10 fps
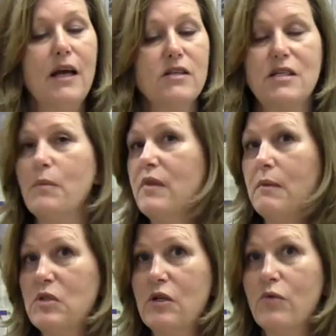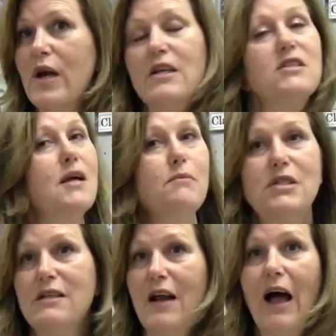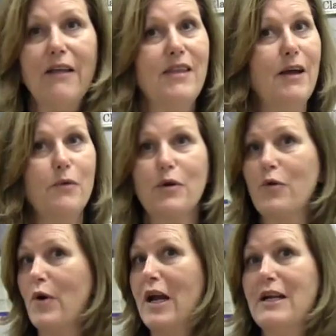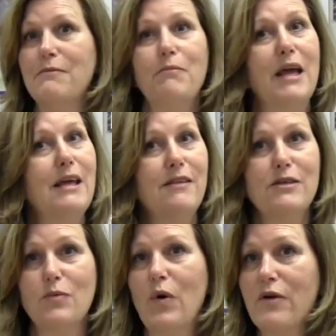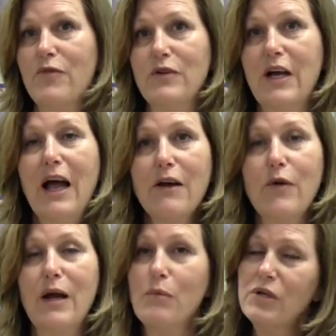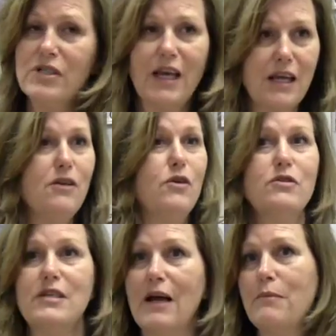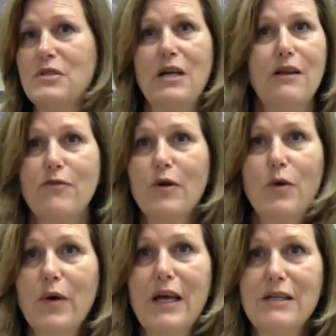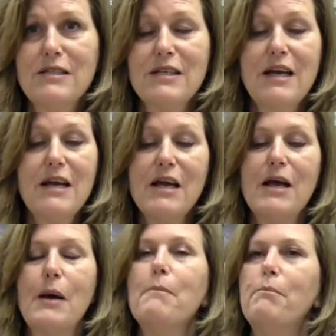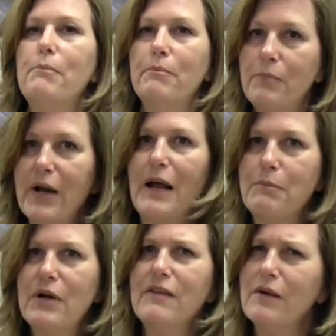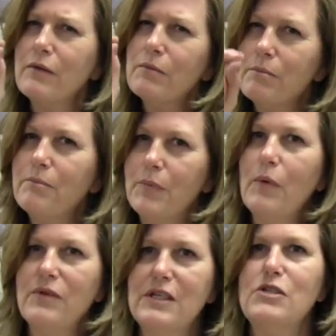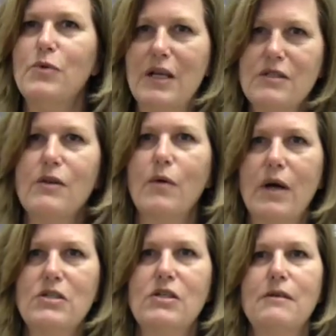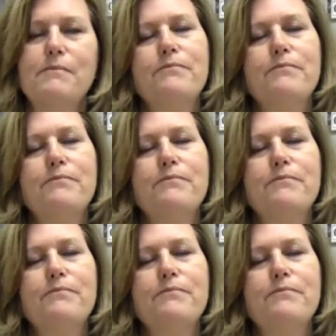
Some of them did great, some did not. They were great at making this wonderful diagram, which they can use to help study for a quiz. But I put on there, but did you answer the question?